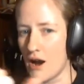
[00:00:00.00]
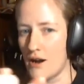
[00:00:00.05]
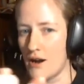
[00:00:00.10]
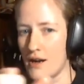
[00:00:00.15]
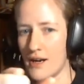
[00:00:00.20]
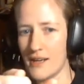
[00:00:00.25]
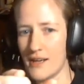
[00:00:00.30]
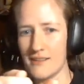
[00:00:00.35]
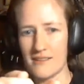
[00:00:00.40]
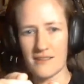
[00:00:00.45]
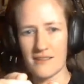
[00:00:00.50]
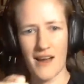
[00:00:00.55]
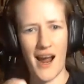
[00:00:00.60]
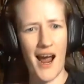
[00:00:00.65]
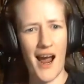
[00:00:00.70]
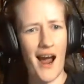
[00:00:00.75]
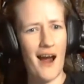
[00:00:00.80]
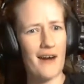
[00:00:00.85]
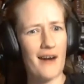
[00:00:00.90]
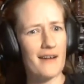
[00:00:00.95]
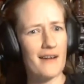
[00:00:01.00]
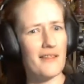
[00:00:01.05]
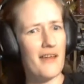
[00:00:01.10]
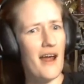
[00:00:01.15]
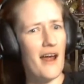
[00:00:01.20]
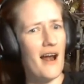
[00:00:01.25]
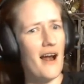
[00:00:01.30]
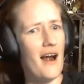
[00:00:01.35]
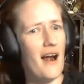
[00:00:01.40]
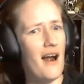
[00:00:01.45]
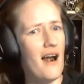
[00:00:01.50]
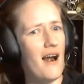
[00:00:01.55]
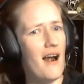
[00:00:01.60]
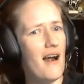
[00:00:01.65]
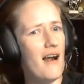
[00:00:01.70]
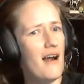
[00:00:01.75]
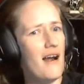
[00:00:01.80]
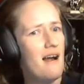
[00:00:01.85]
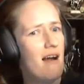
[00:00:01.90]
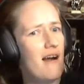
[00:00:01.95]
it's out of
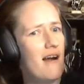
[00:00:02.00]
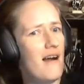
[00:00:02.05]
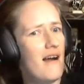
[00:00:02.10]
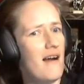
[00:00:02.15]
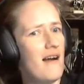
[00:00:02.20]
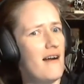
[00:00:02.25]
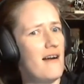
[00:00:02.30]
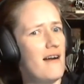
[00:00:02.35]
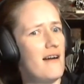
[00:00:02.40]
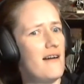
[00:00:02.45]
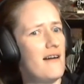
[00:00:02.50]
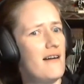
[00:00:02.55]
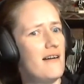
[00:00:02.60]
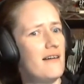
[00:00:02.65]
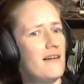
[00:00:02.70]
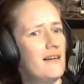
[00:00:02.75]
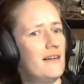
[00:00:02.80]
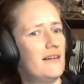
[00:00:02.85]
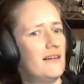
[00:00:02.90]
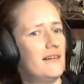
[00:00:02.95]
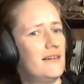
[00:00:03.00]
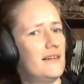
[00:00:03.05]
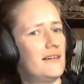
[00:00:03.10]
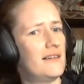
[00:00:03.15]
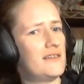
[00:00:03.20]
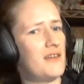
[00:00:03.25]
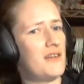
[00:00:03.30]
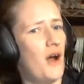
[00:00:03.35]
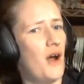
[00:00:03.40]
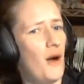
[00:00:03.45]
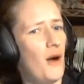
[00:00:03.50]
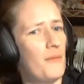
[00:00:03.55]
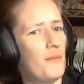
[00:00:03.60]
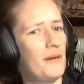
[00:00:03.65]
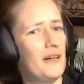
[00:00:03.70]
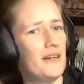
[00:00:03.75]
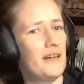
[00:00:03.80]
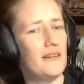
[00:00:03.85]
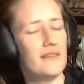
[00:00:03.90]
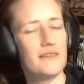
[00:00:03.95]
there. It's a
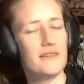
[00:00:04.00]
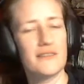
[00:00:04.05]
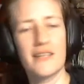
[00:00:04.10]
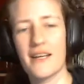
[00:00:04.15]
homer.